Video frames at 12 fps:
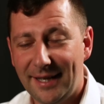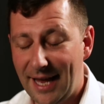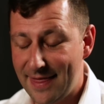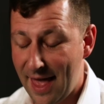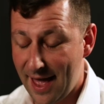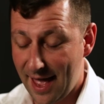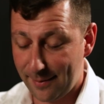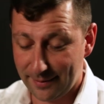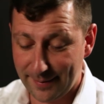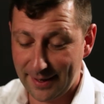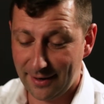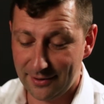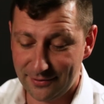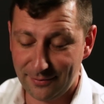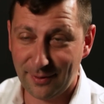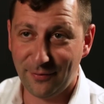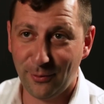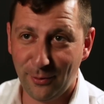And that hammer goes
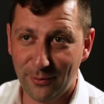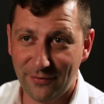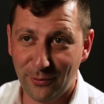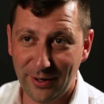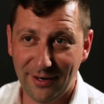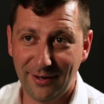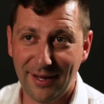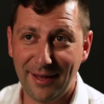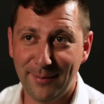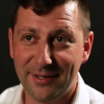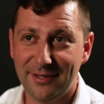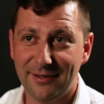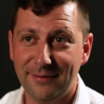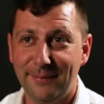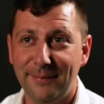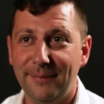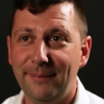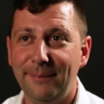from a $40 hammer to,
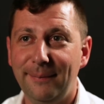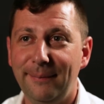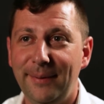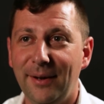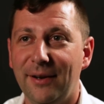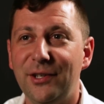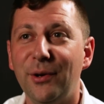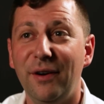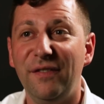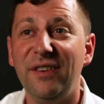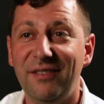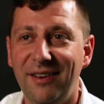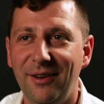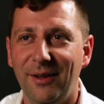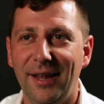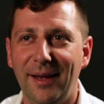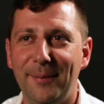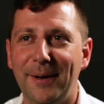
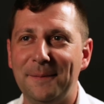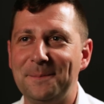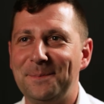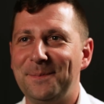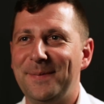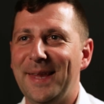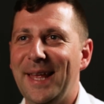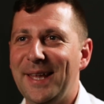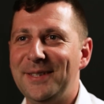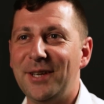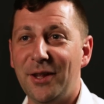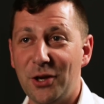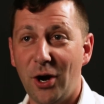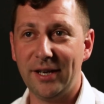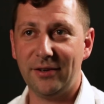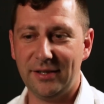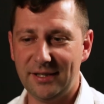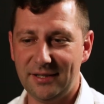$250 hammer. So the
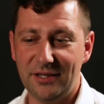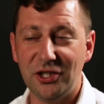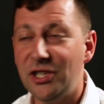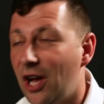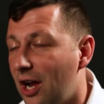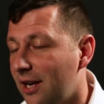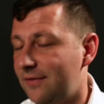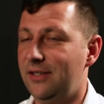idea of this is you don't have